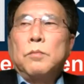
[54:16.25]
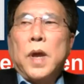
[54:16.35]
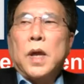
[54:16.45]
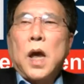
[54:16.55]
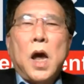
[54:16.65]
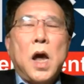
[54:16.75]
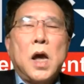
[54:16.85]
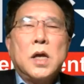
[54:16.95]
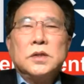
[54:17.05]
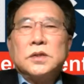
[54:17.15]

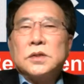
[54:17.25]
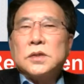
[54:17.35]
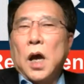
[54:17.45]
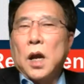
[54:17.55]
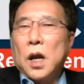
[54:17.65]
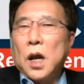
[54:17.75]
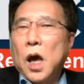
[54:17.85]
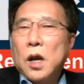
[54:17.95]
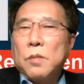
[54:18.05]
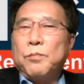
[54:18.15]
because a
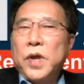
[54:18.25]
lot of